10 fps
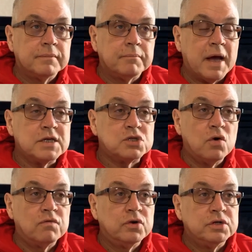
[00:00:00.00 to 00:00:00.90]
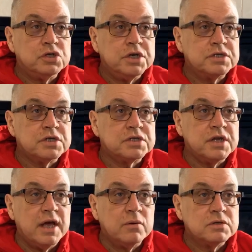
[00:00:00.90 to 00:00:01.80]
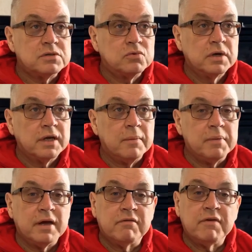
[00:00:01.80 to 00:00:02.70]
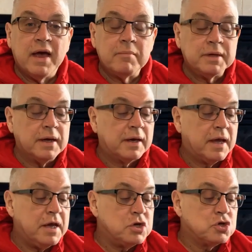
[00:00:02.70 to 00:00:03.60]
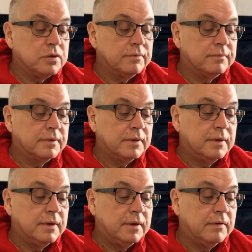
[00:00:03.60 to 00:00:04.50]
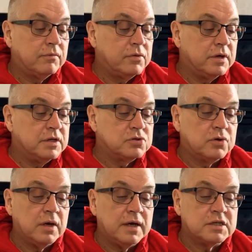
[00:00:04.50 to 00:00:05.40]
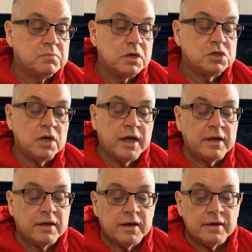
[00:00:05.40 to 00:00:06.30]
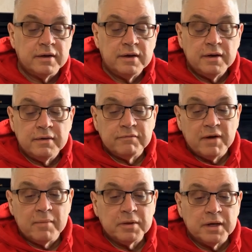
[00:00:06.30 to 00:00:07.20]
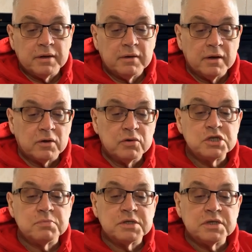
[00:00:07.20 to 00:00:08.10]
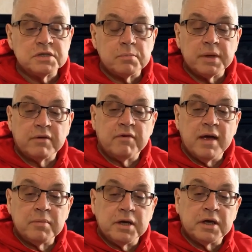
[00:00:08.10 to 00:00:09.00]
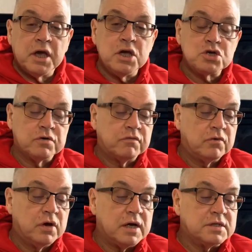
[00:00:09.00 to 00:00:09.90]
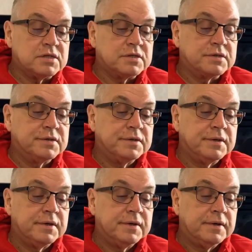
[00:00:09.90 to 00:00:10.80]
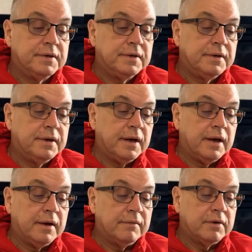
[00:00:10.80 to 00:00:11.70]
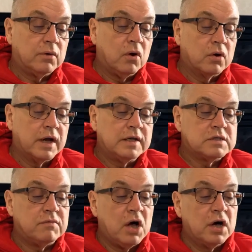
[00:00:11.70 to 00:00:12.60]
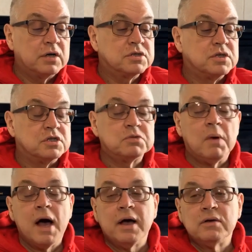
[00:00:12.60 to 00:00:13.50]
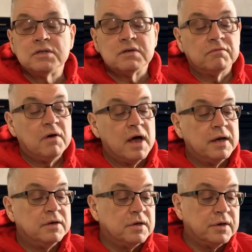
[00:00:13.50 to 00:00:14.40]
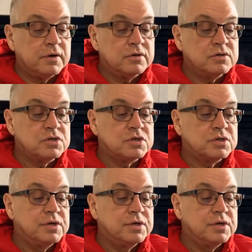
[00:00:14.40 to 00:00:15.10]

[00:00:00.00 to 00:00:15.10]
Passover in Jesus' day was really a big family occasion for the Israelites, much like Christmas is a big family occasion for us. There are all kinds of hugs and smiles and fine dinners,